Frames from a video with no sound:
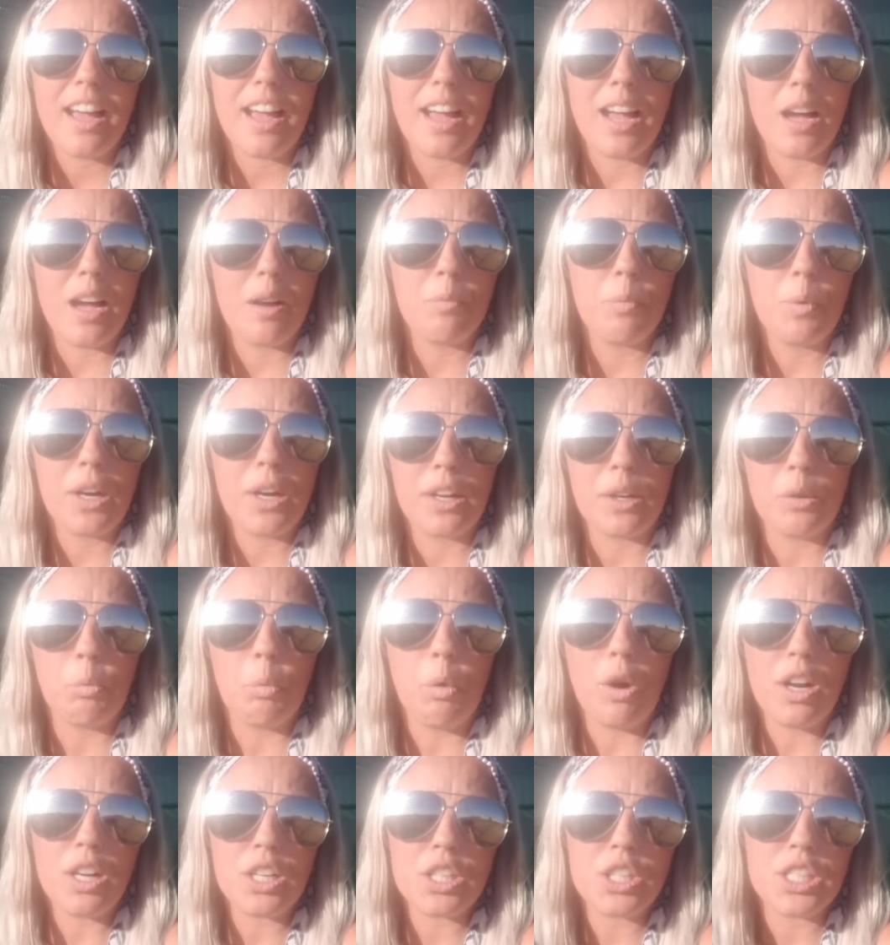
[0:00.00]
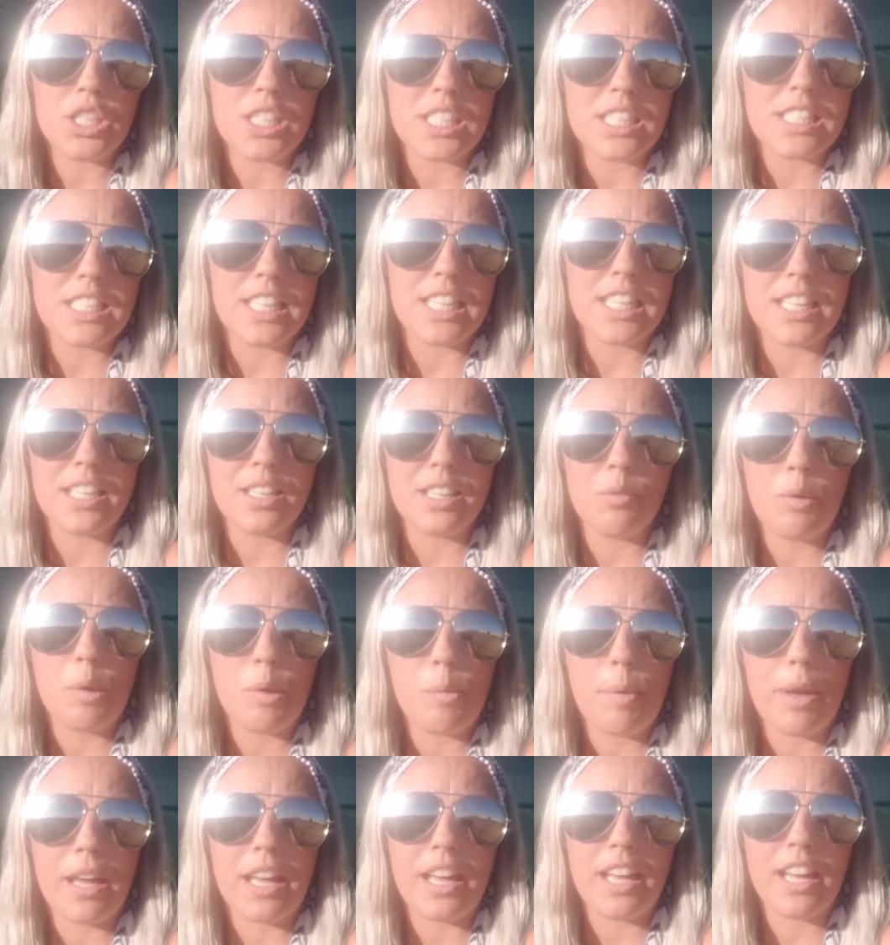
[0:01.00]
Where in Washington
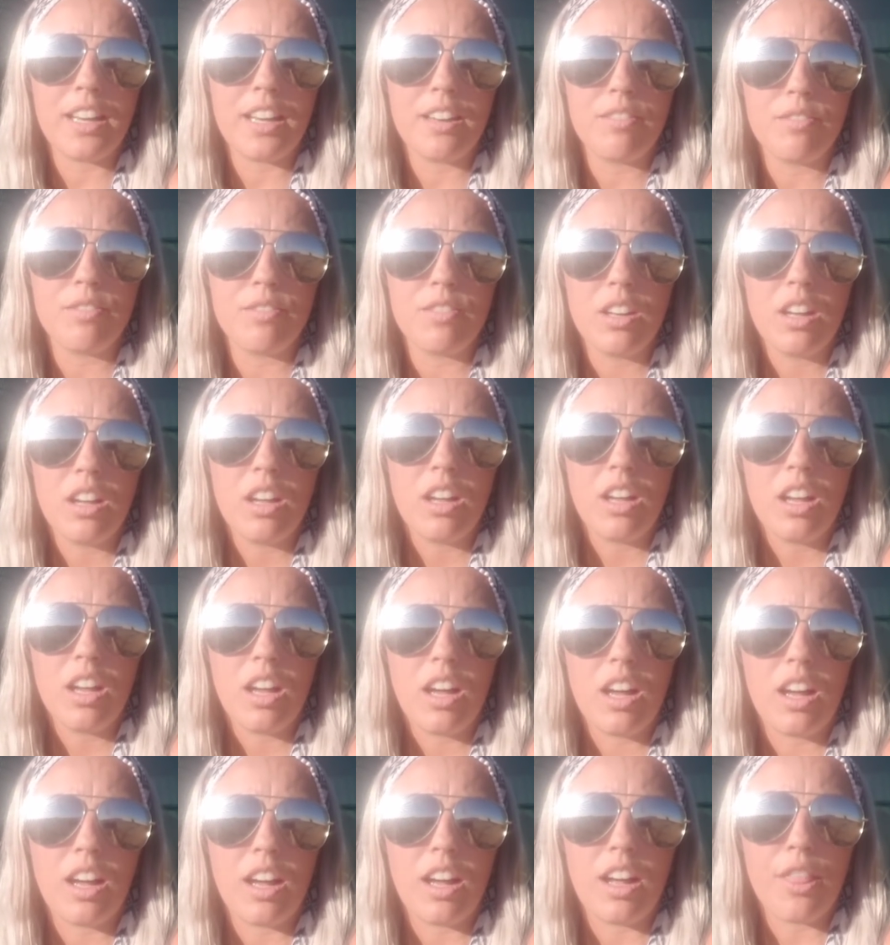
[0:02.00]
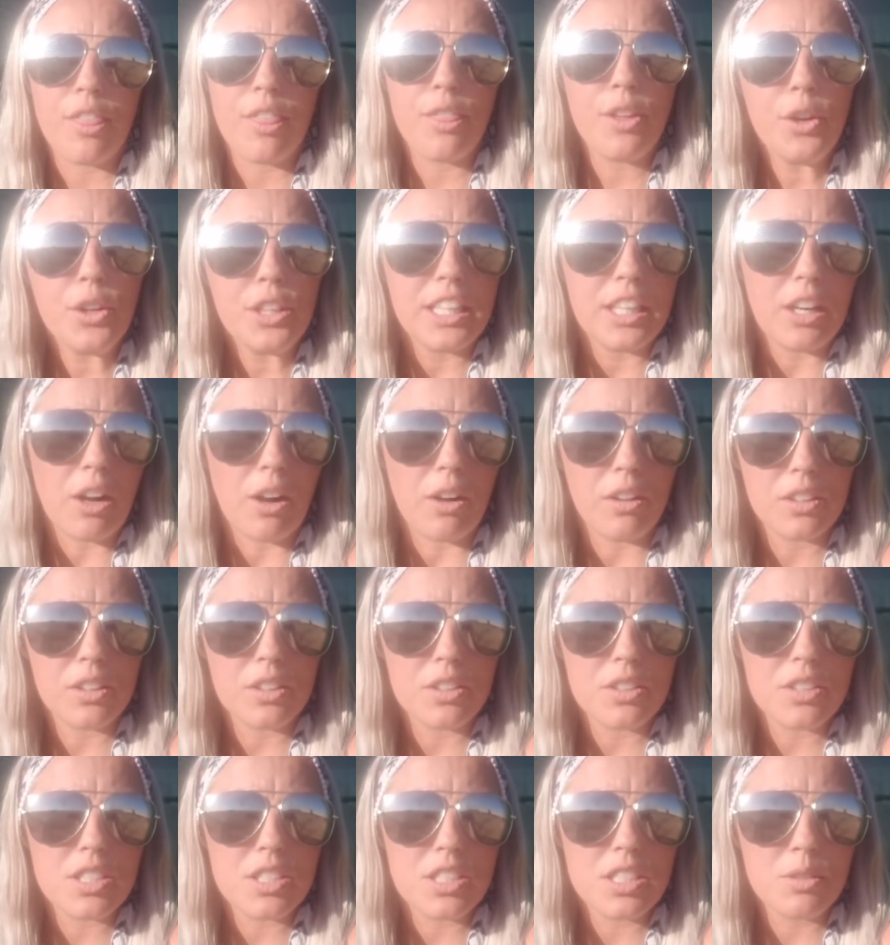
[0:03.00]
we paid
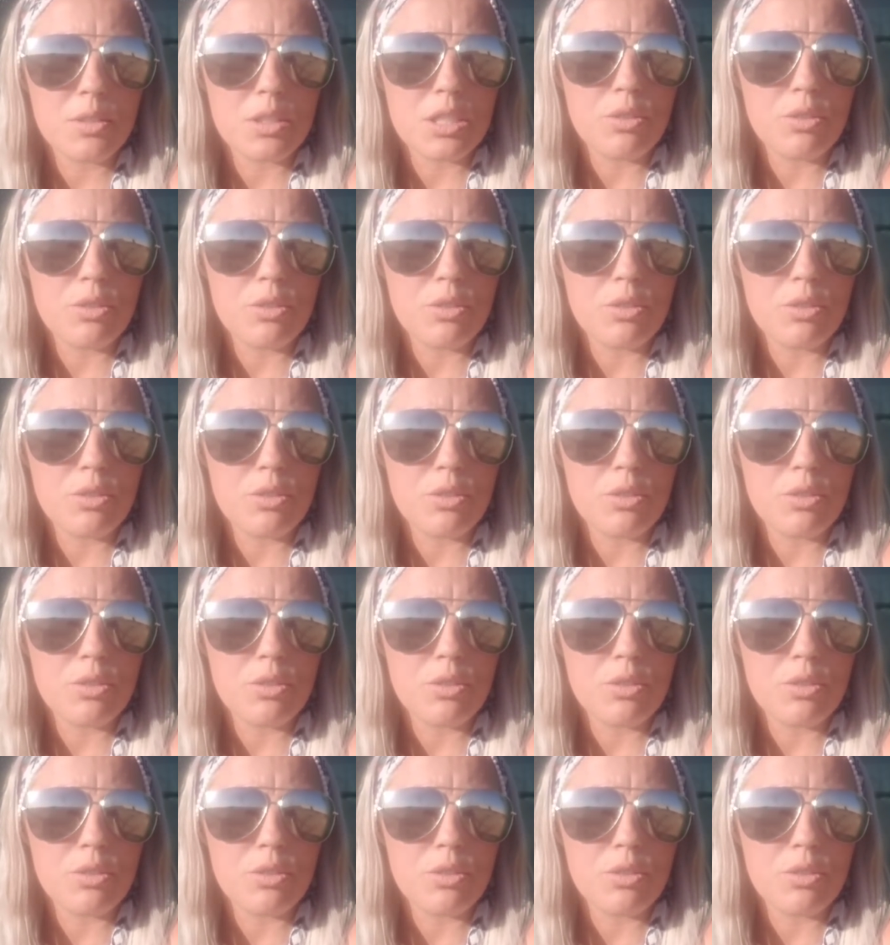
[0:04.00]
$30.